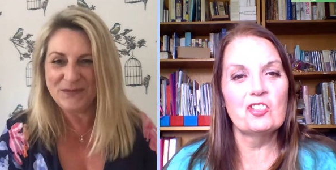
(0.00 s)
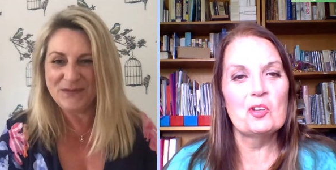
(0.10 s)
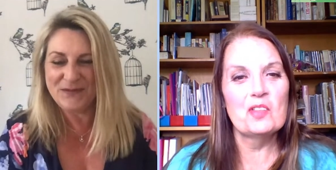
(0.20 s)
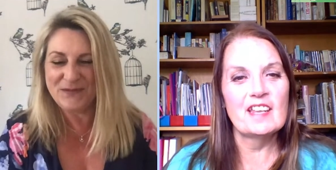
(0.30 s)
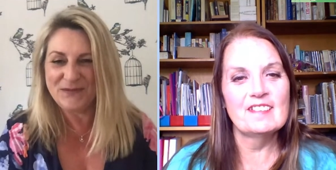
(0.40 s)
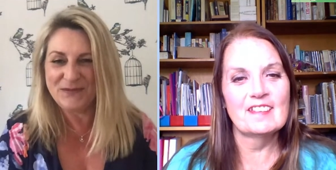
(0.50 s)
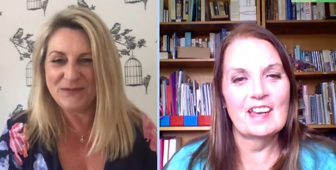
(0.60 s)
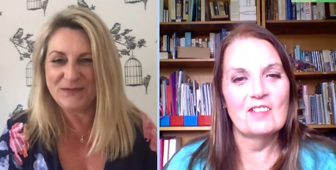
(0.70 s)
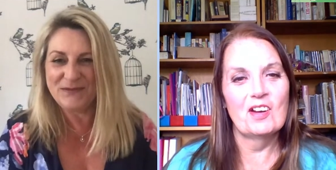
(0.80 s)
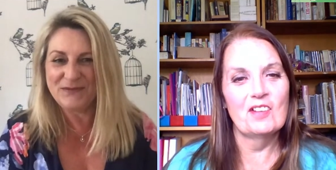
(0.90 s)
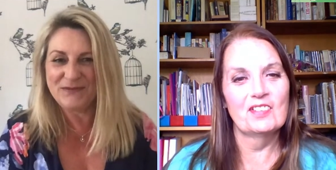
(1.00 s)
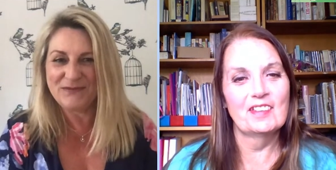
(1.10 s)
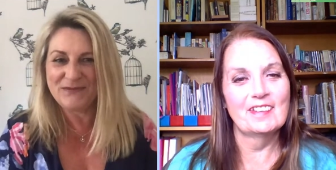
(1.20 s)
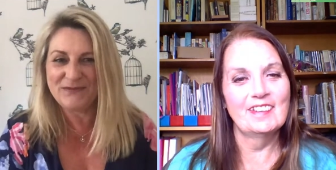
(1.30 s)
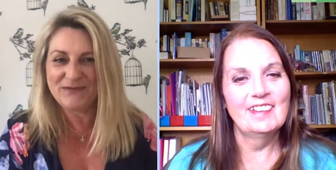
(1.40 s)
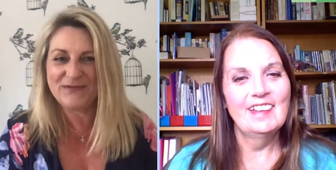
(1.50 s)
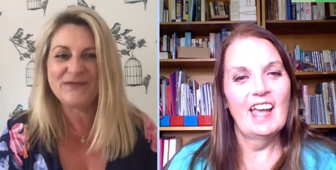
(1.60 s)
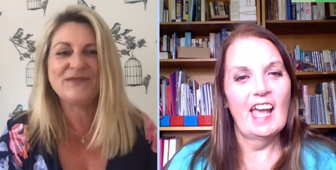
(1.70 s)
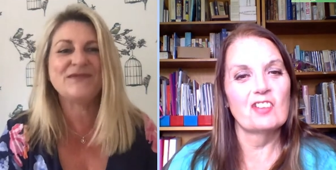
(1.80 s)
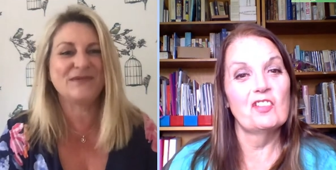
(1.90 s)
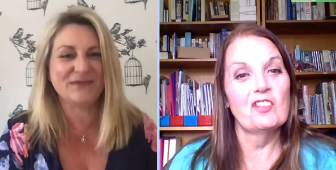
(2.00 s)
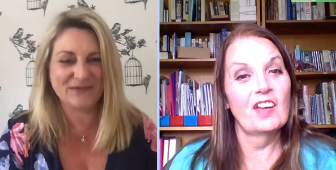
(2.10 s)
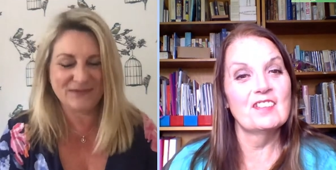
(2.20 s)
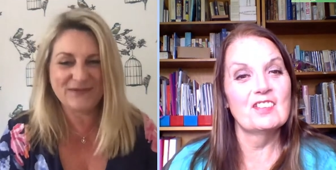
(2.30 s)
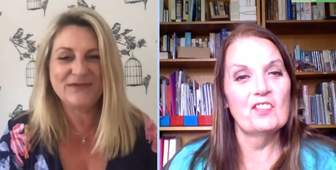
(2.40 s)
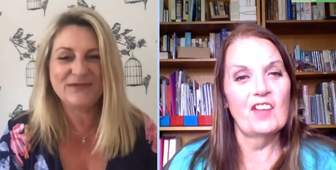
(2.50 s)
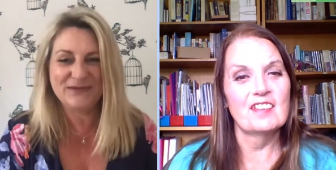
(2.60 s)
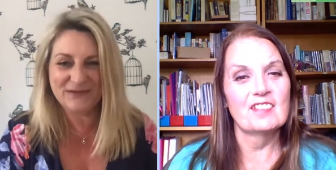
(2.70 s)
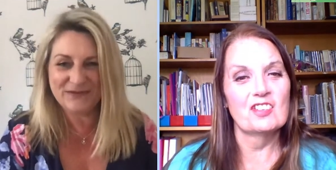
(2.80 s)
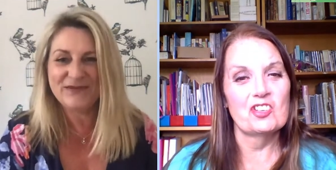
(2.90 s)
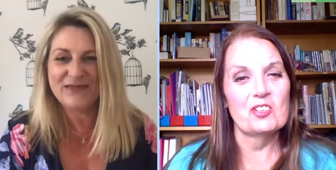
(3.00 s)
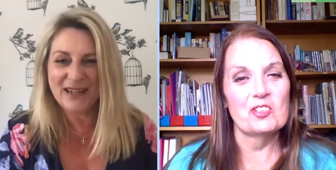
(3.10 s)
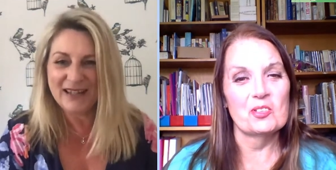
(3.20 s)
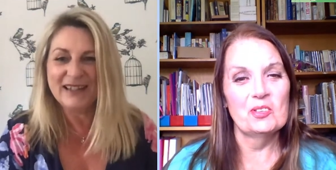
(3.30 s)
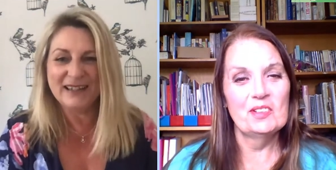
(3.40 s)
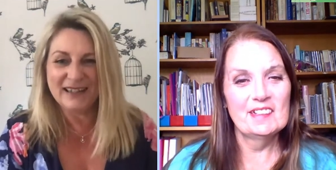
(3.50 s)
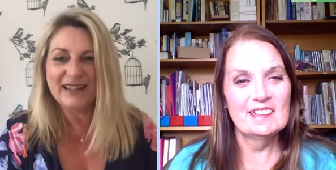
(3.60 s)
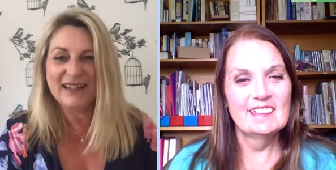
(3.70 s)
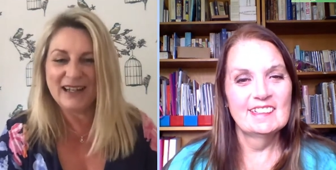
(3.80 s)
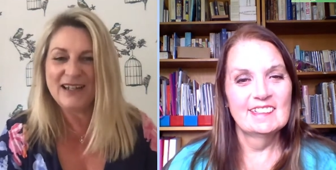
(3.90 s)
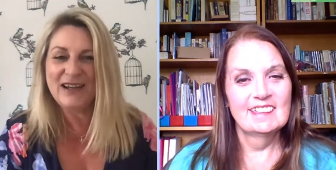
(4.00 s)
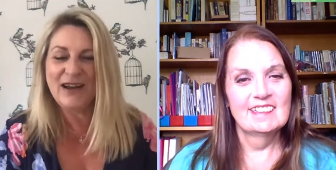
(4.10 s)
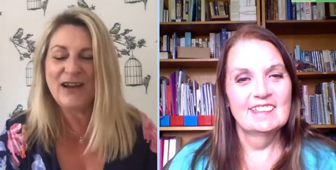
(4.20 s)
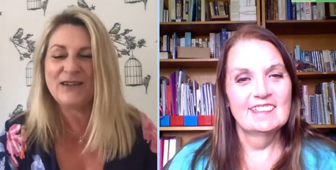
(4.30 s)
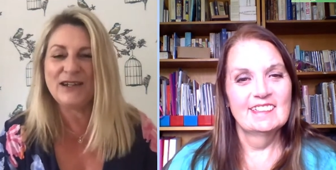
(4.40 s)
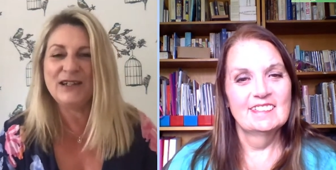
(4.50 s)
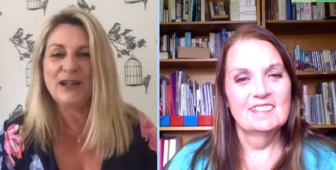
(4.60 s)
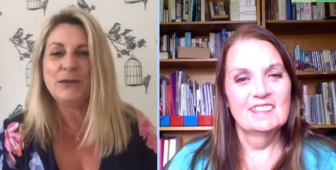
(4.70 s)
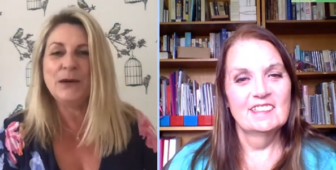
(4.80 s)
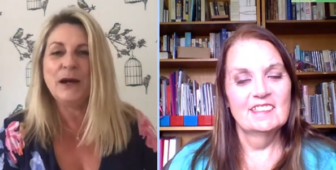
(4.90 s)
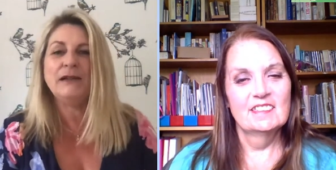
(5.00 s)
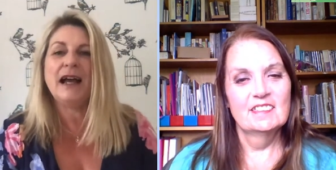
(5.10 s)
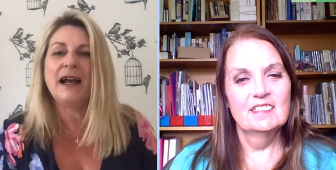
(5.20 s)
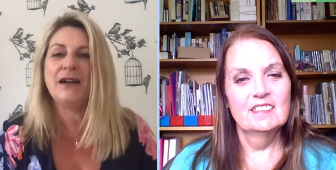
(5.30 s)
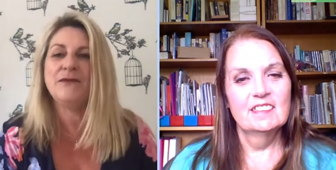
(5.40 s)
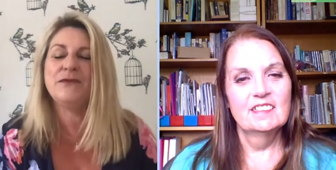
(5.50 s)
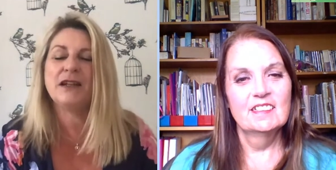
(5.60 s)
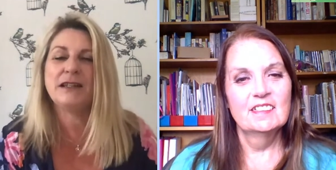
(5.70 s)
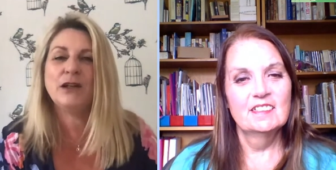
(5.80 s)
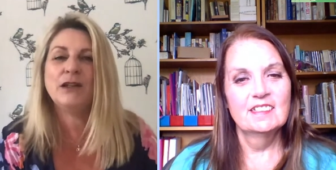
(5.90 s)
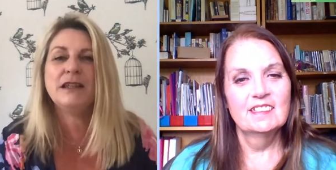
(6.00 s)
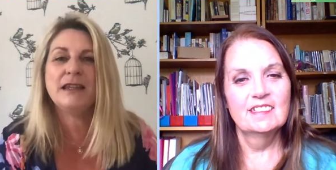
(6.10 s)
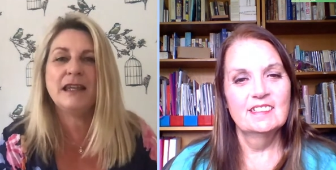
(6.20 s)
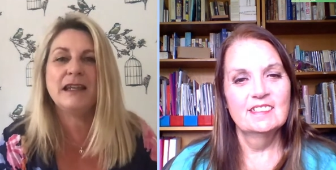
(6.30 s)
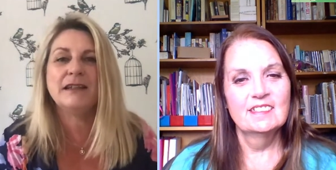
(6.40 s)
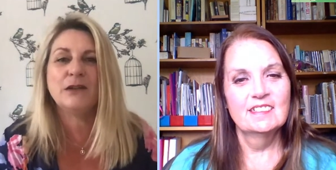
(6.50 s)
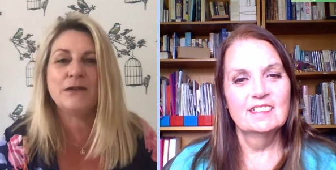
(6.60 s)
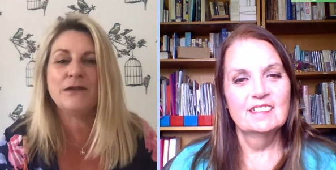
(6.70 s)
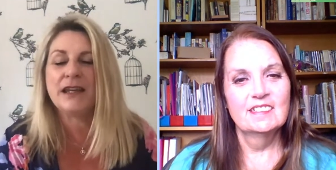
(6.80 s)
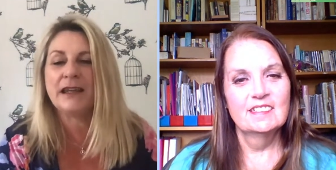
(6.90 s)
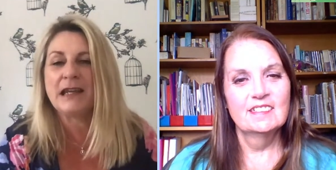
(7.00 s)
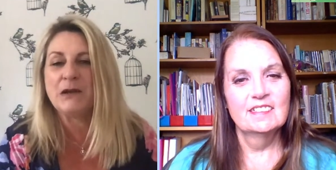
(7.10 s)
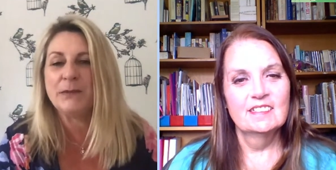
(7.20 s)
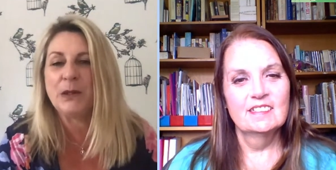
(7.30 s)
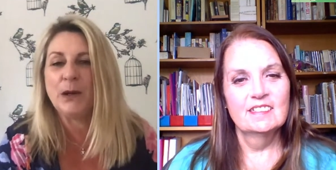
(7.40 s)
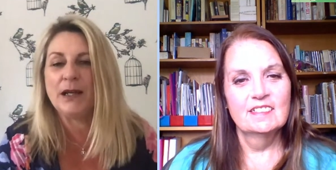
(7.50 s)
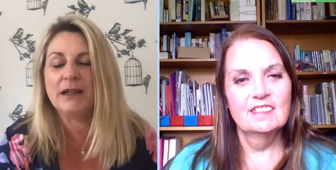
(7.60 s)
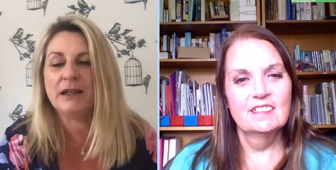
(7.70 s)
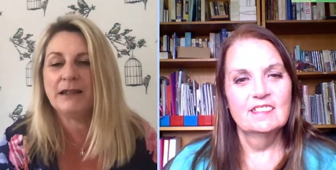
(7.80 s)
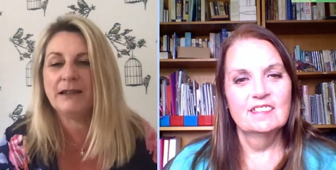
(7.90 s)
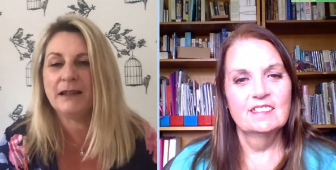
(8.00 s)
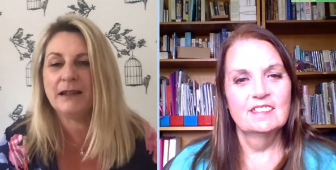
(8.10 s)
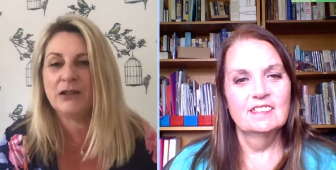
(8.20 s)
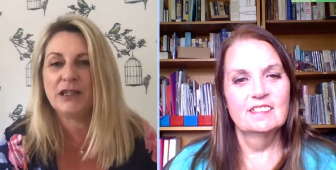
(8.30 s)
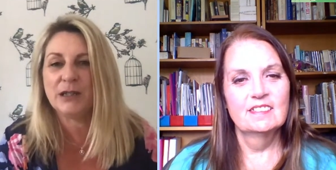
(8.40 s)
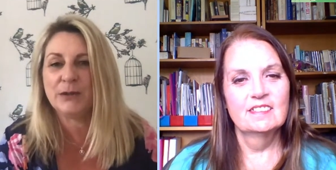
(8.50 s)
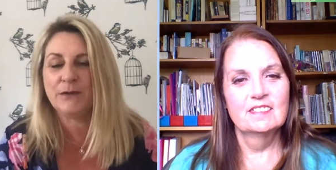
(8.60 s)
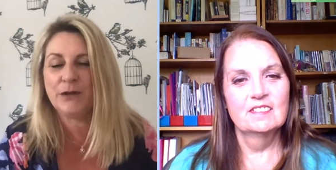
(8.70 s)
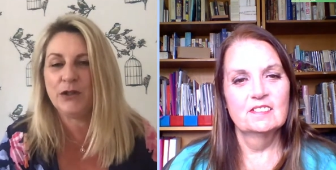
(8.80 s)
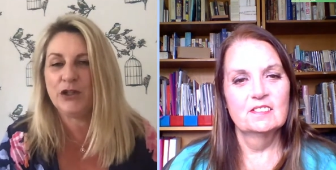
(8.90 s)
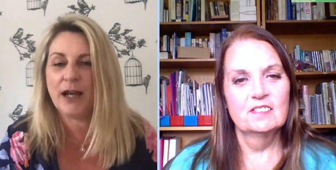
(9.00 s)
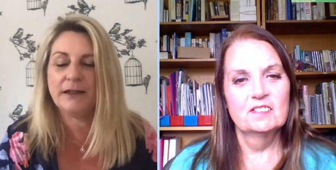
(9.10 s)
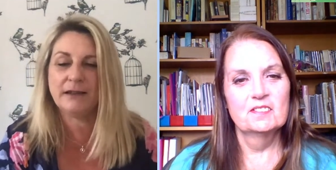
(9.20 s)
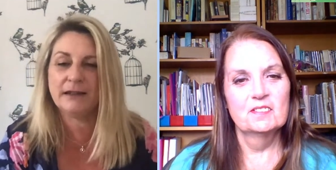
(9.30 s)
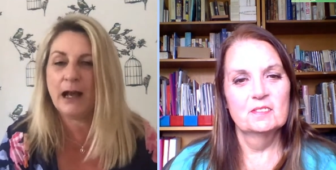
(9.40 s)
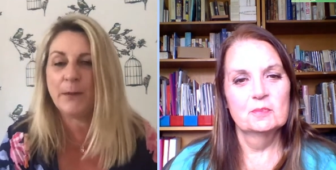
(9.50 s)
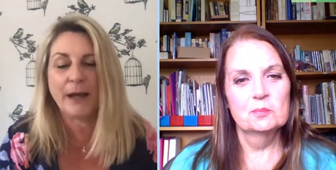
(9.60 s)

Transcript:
Speaker 1: through the internet rather than actually face to face as usual.
Speaker 2: I know, I know. Well, I, I started these sort of thinking it'd be quite nice to just do a few chats and help